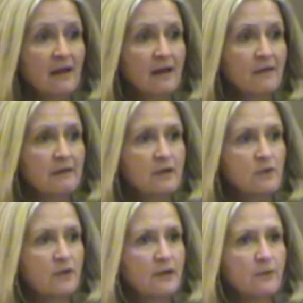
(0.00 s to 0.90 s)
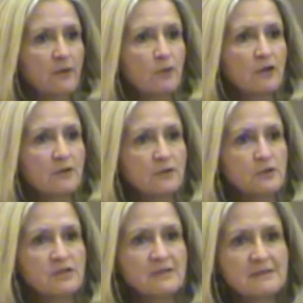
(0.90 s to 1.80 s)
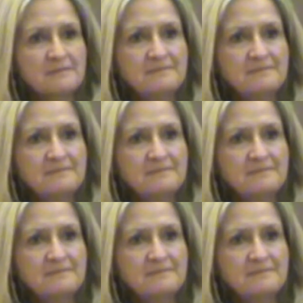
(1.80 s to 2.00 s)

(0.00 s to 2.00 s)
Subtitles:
and I'll let you draw your own conclusions.